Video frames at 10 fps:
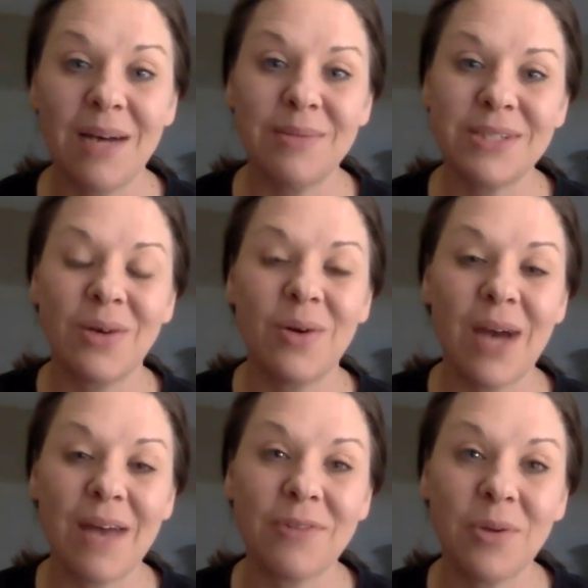So
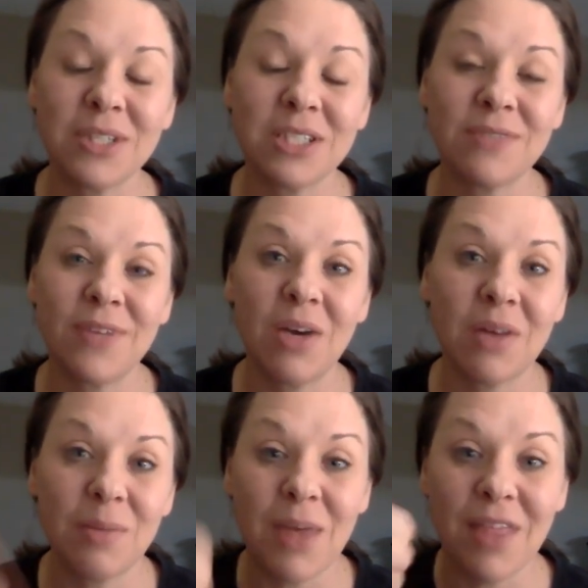after you watch this video,
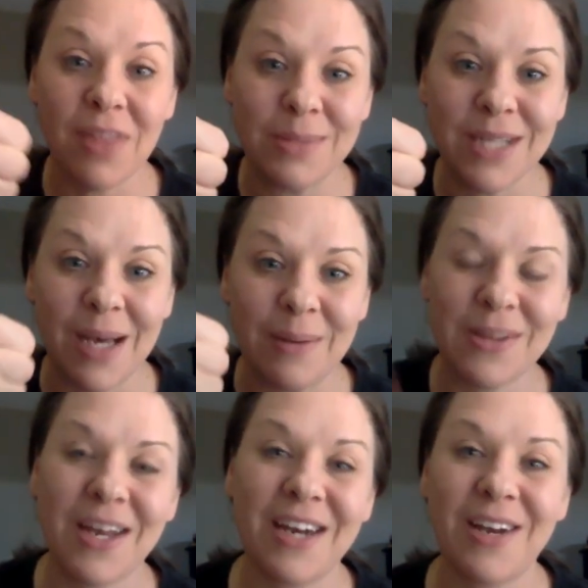give me a thumbs up so
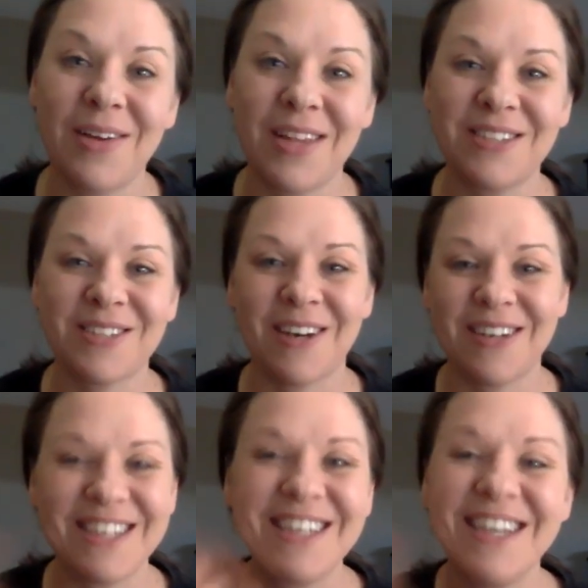that I know that you saw
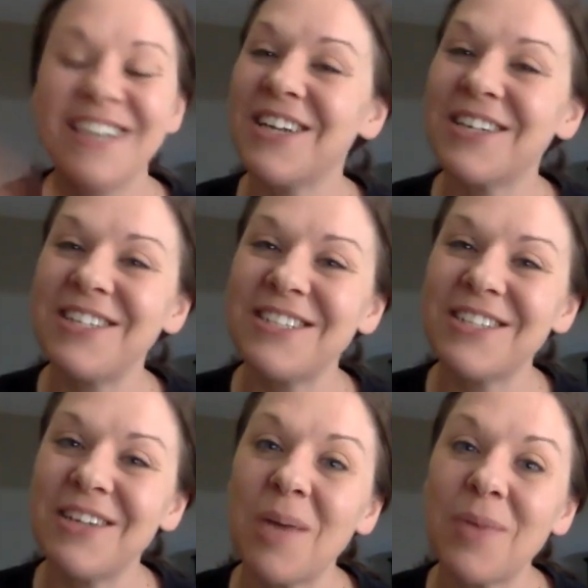it. Talk to you
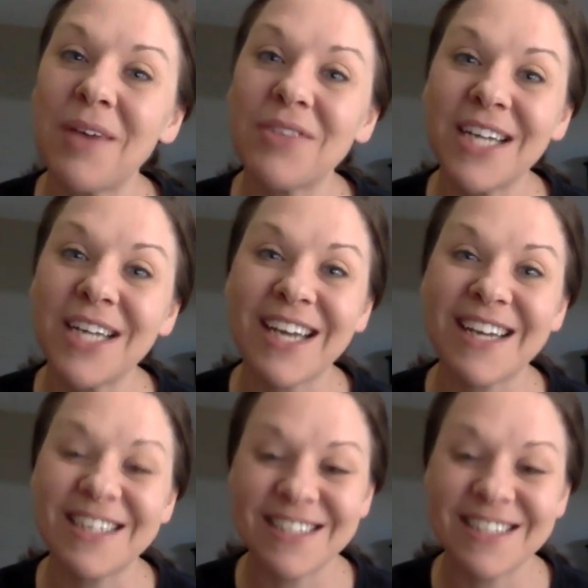soon. I hope you have a great day.